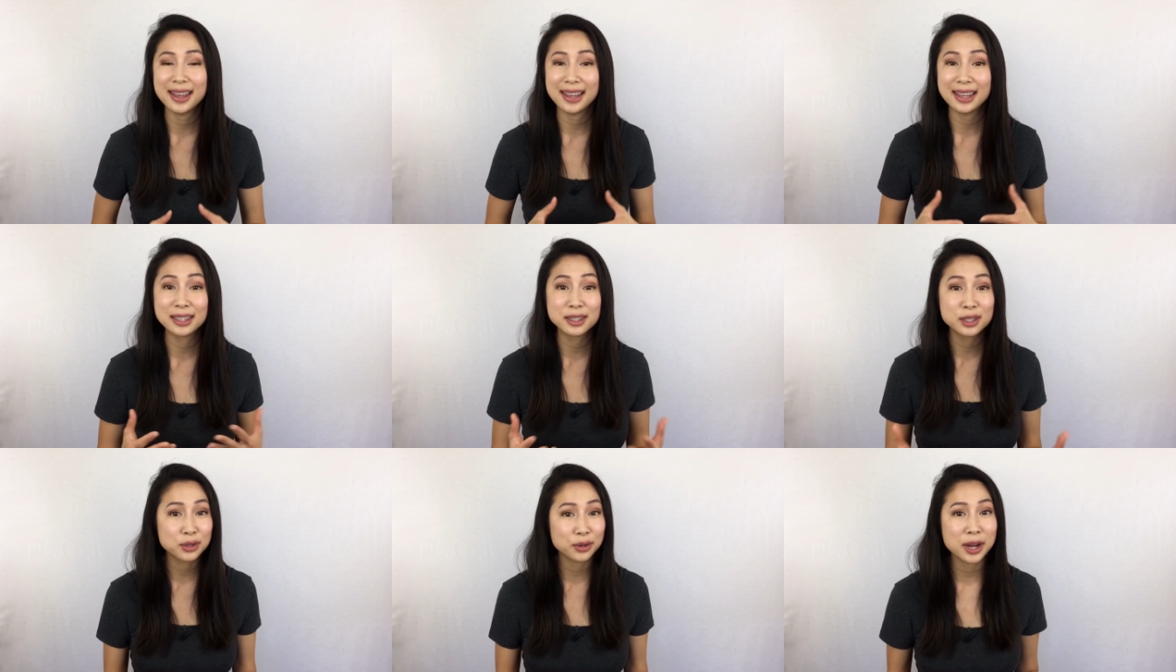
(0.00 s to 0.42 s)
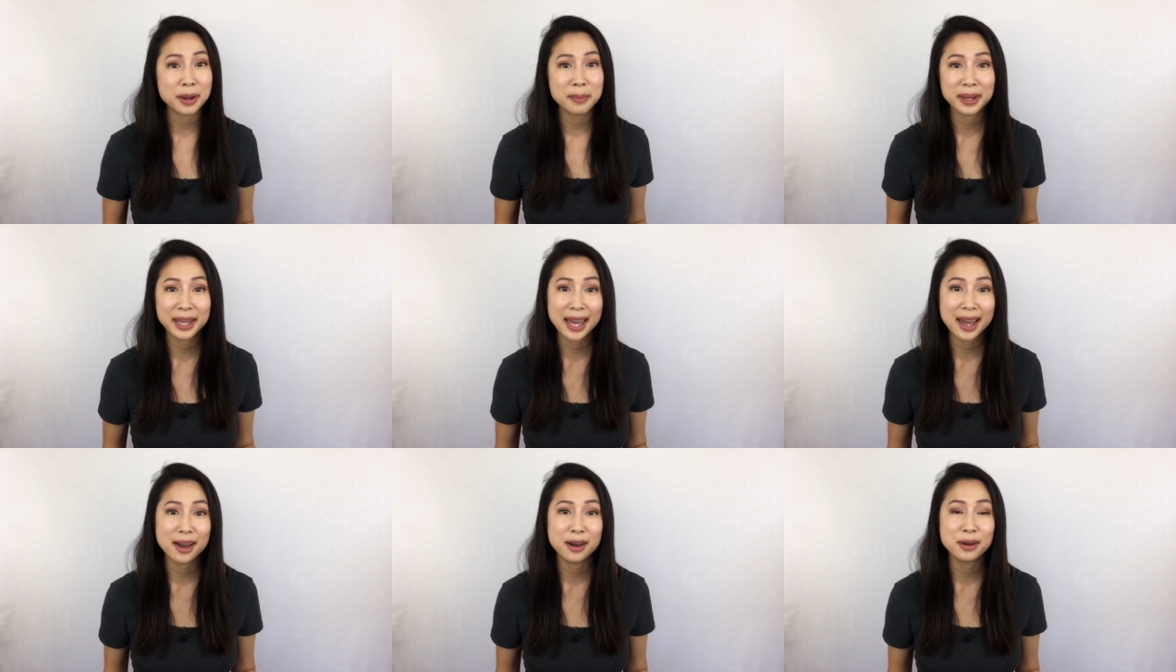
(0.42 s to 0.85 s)
Instagram
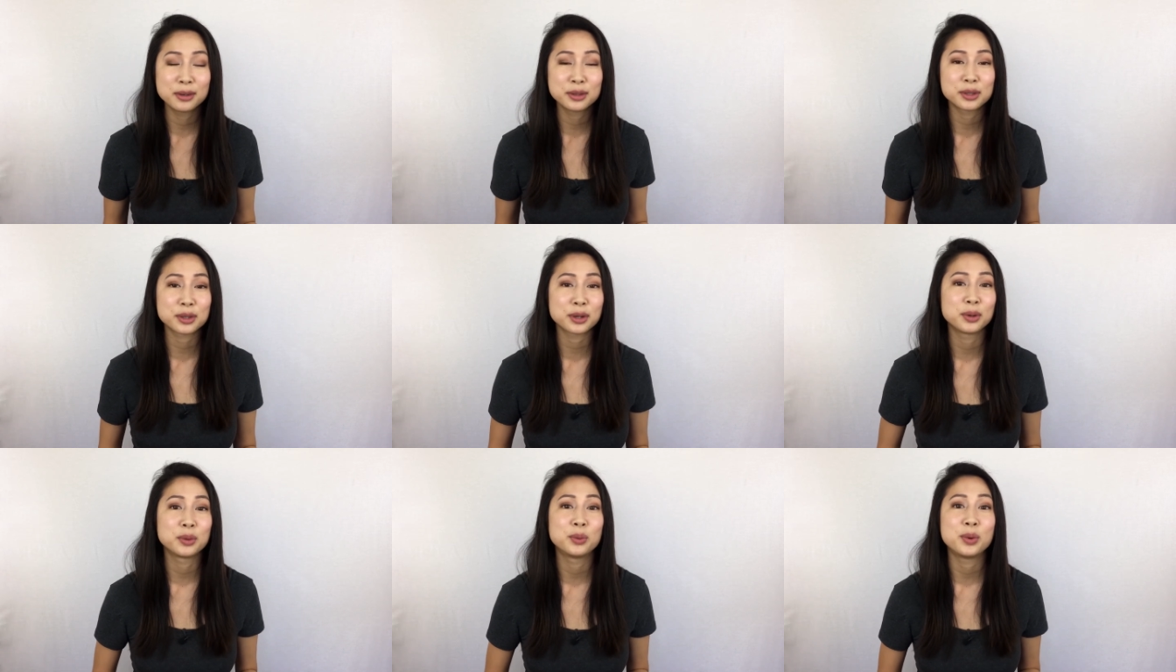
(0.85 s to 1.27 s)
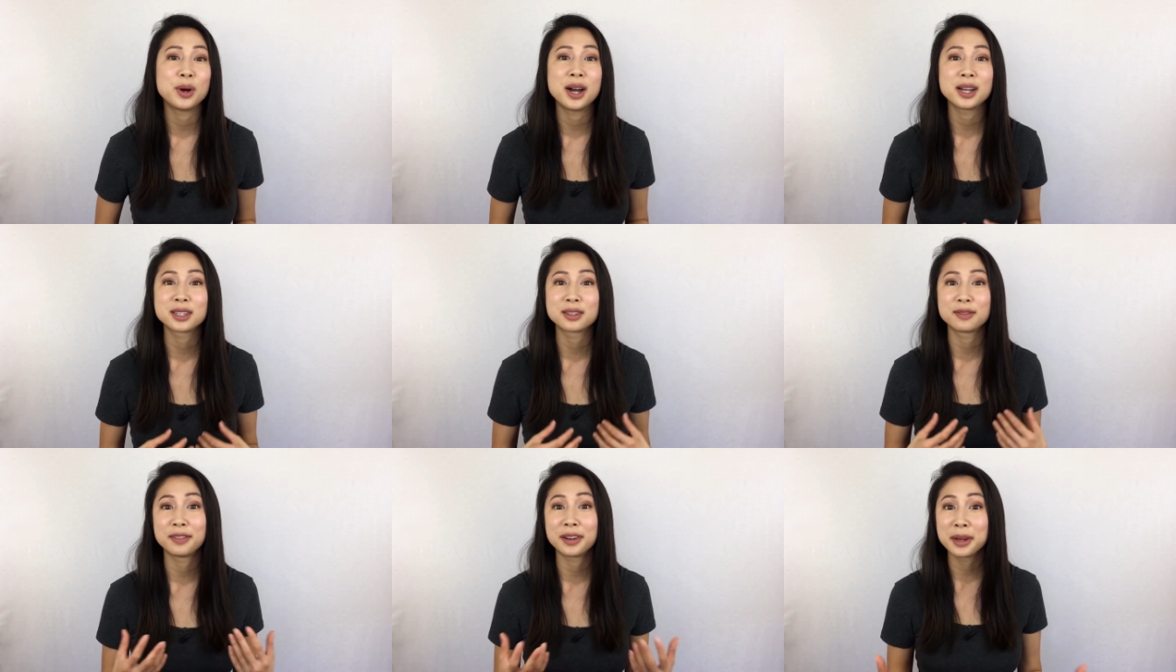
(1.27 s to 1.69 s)
accounts or
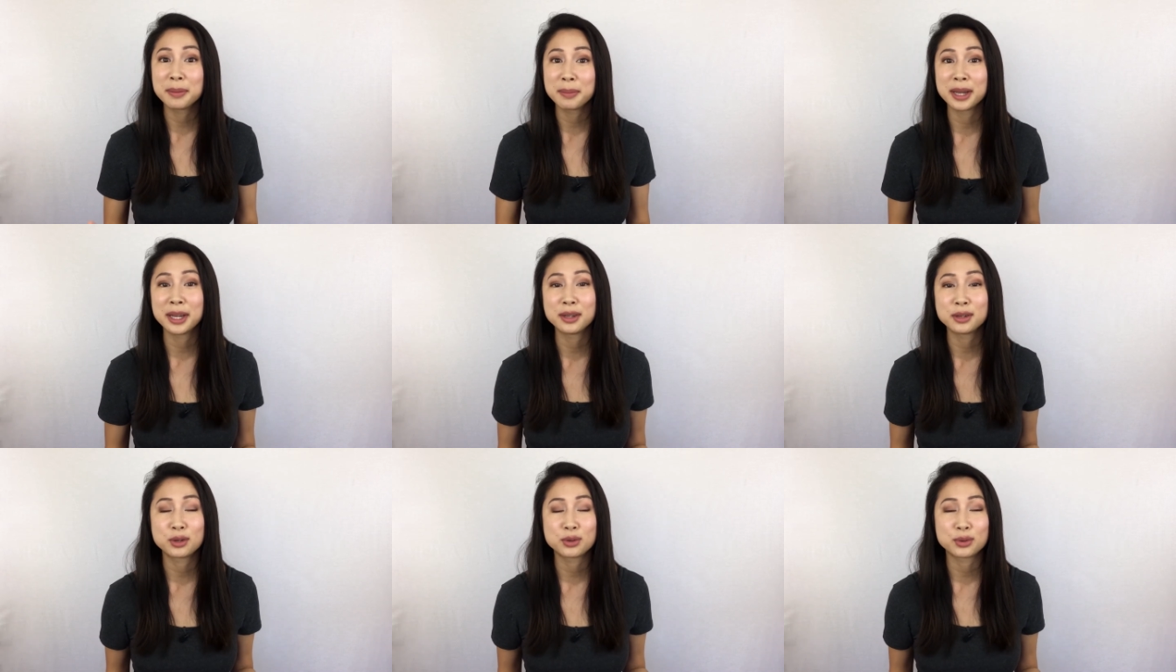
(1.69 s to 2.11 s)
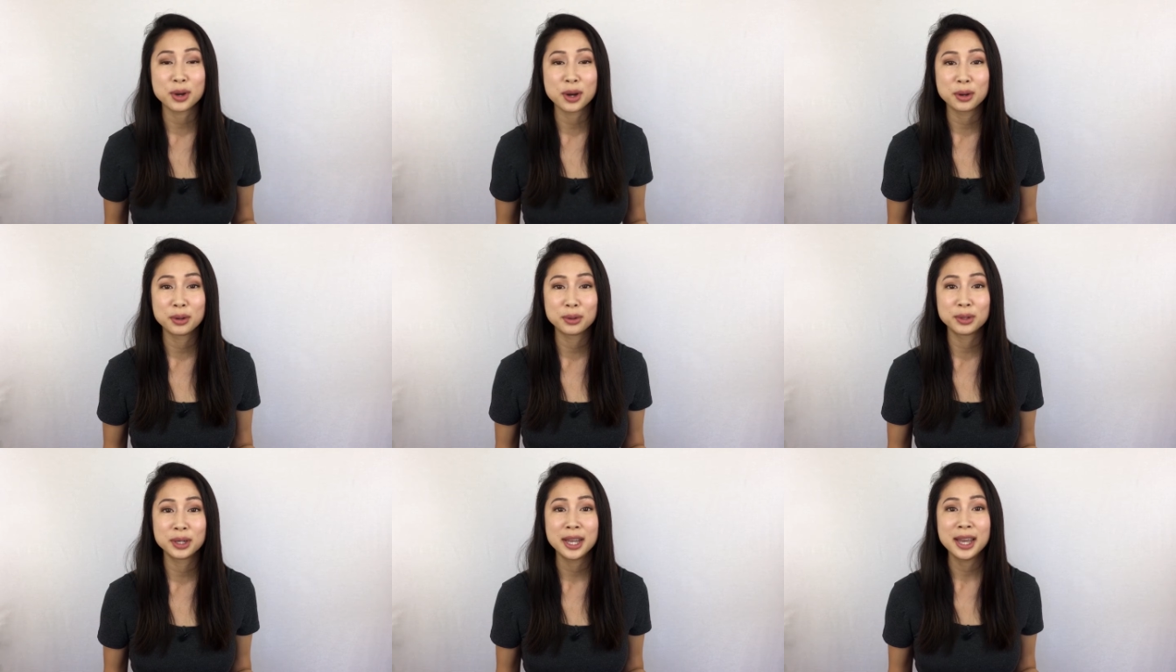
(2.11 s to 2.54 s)
watch very many
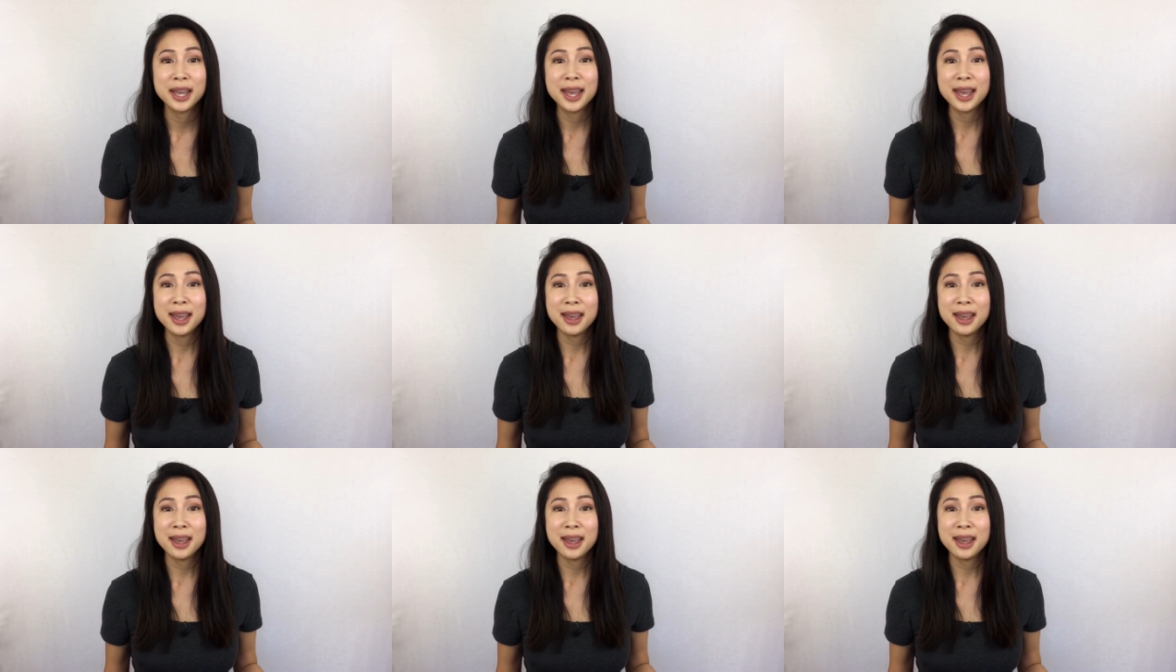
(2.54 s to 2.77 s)
drone